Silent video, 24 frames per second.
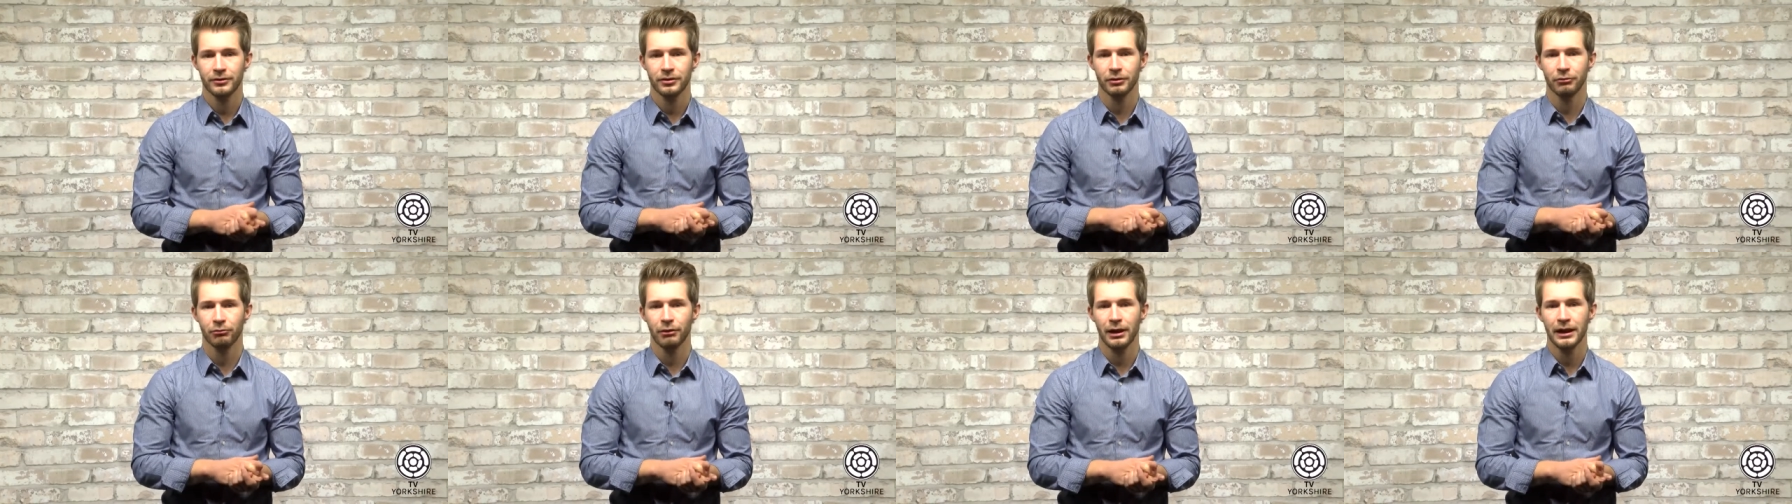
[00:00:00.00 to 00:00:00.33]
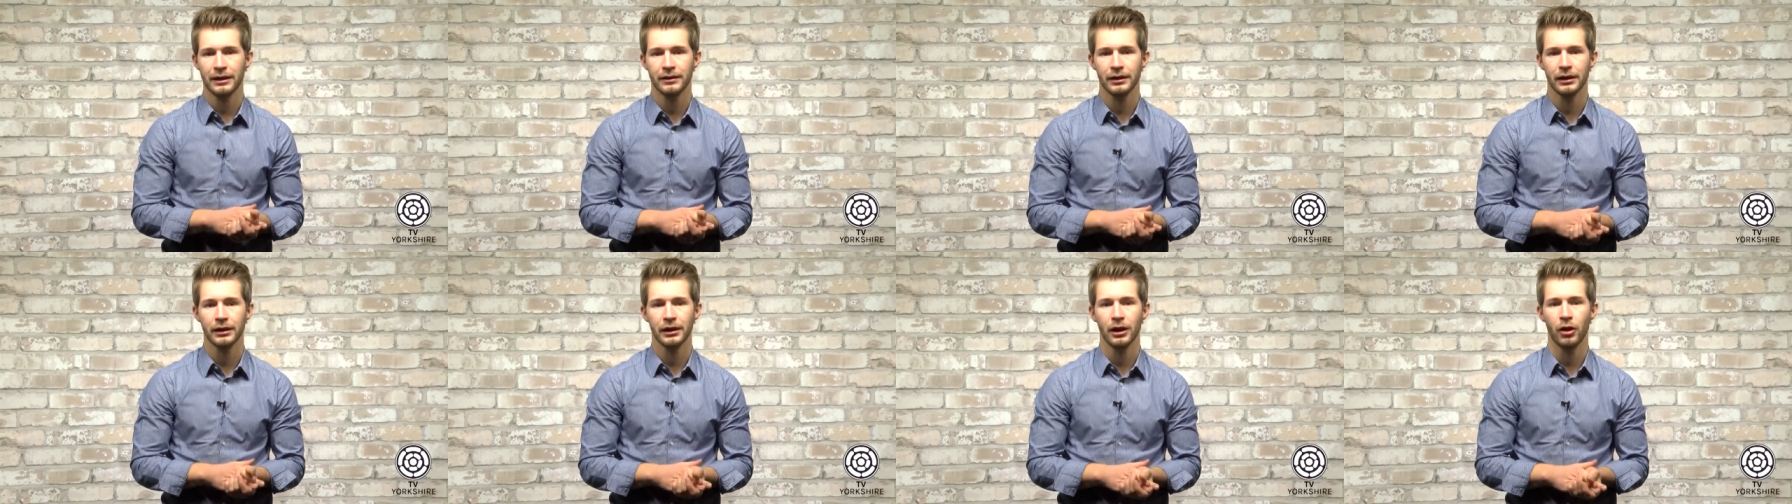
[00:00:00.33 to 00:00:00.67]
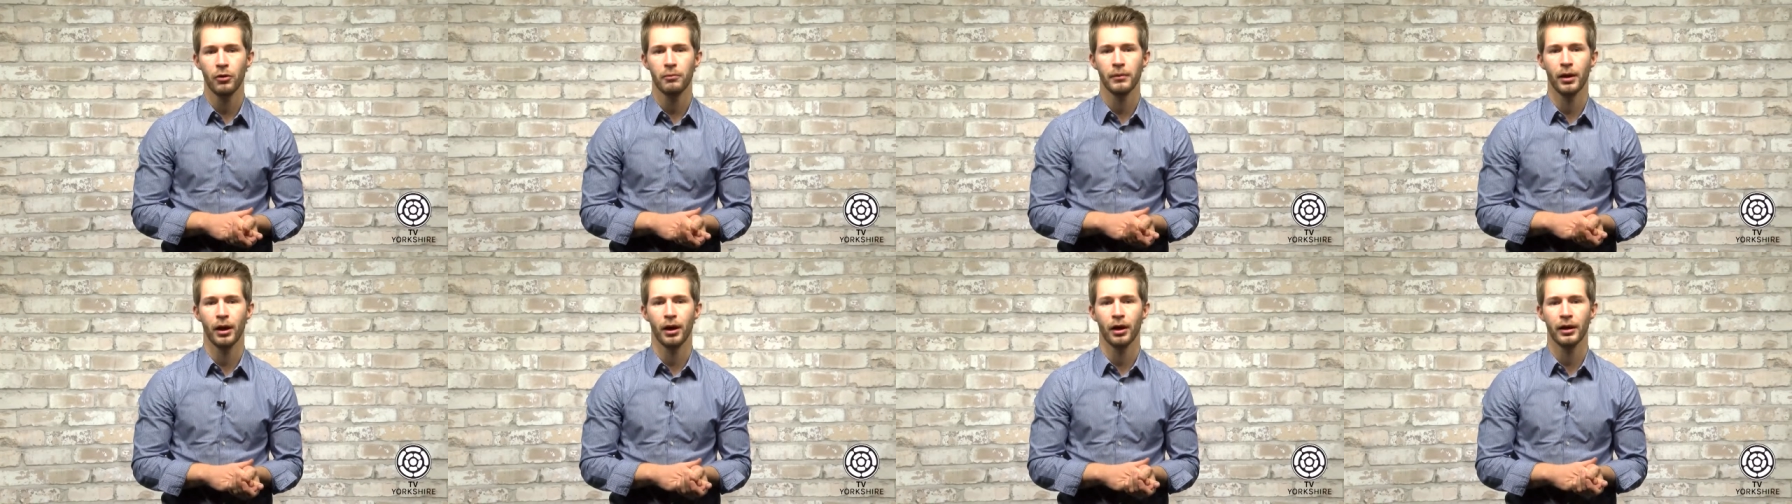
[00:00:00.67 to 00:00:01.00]
to raid the
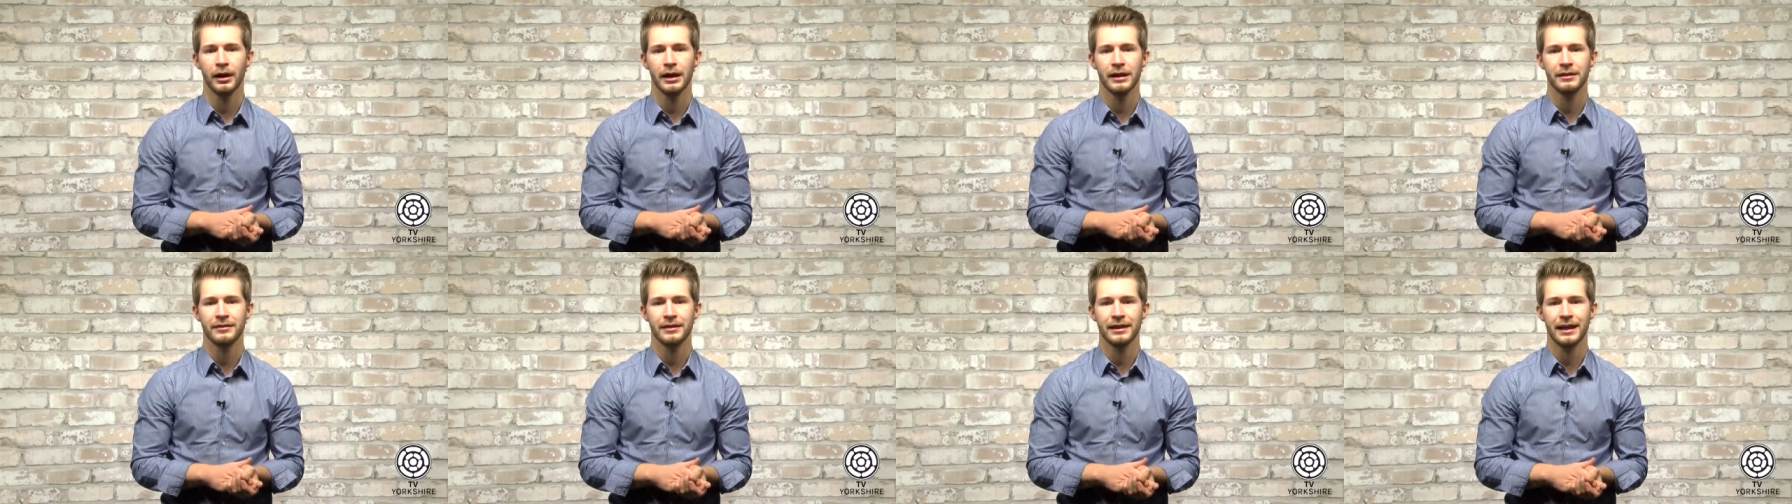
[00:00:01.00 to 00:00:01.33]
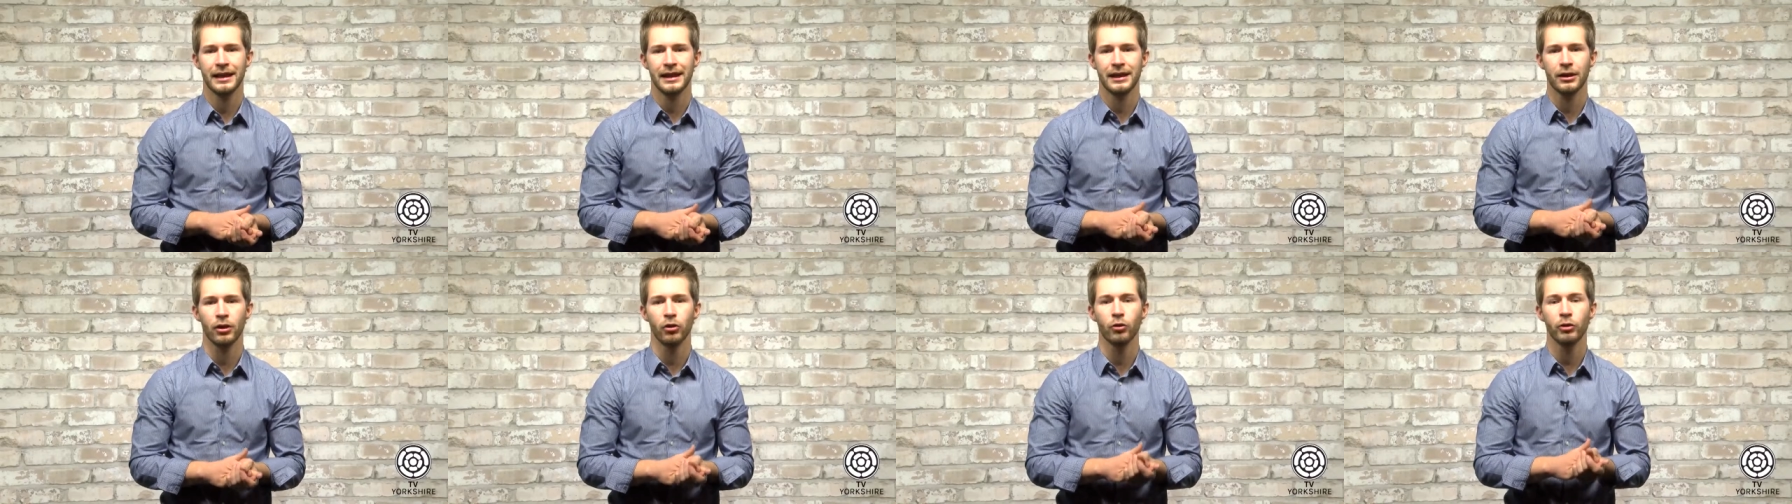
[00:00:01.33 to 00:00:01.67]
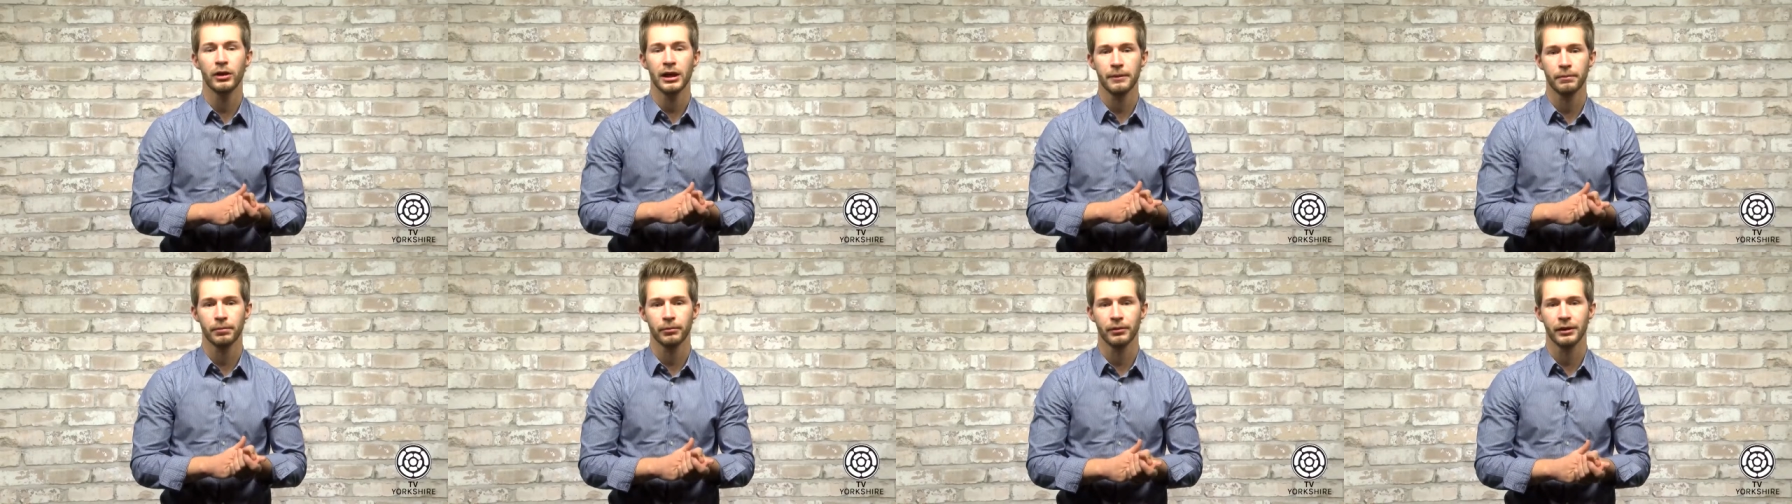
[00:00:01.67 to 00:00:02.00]
loan market to get a
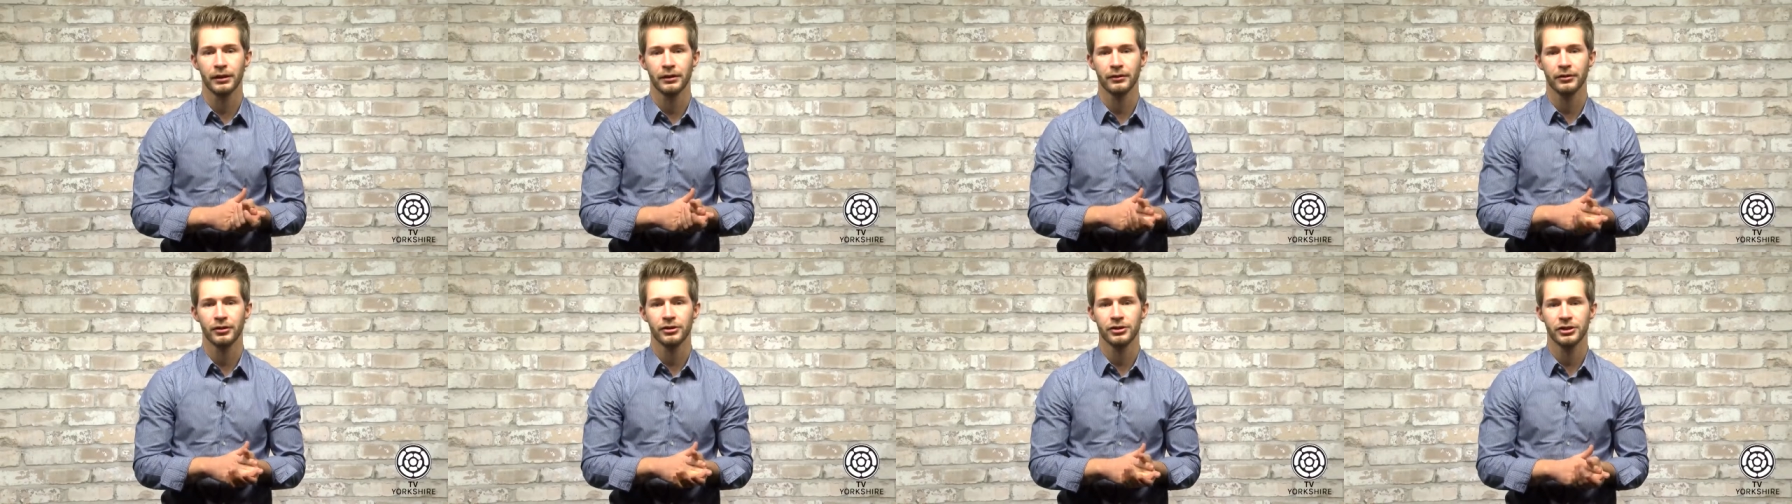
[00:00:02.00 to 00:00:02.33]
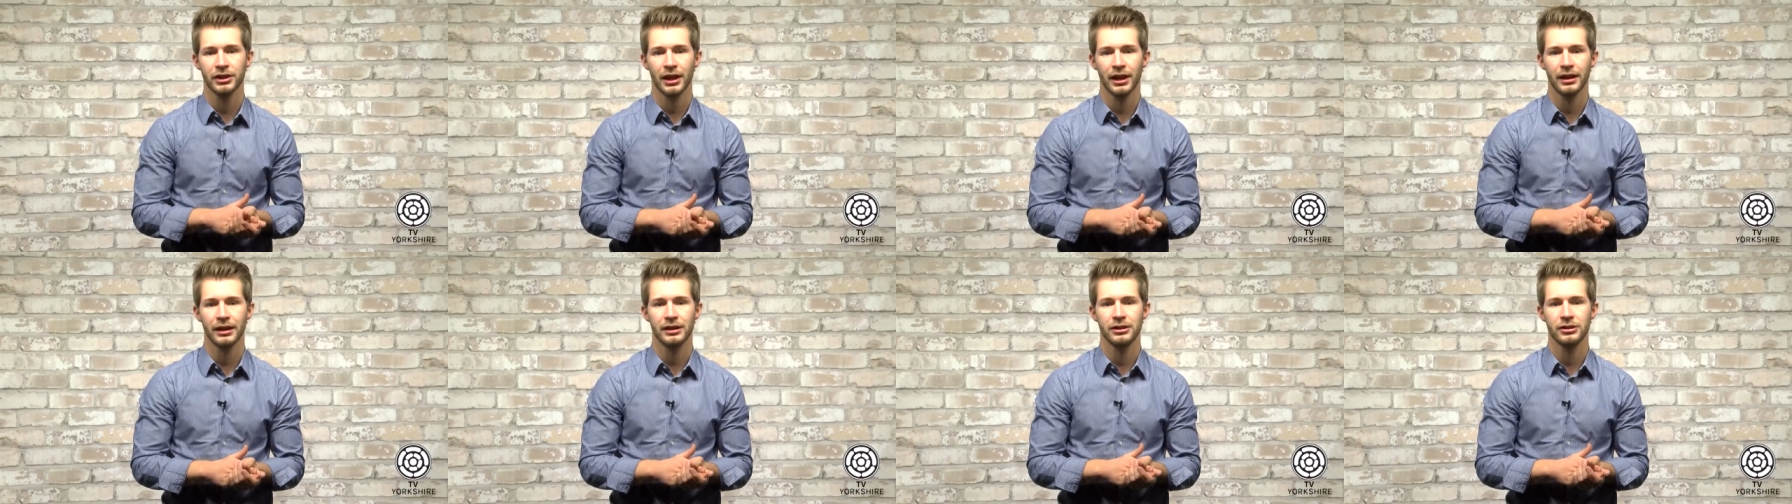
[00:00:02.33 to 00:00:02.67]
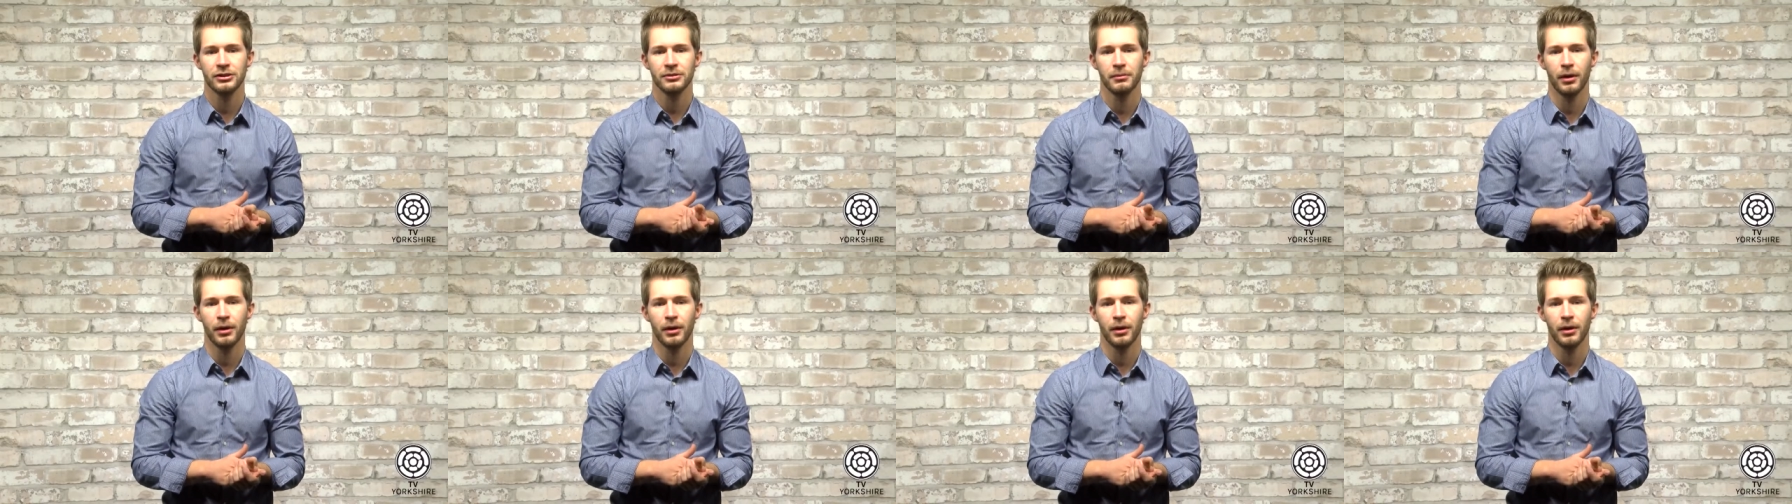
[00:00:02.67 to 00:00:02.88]
goalkeeper in to challenge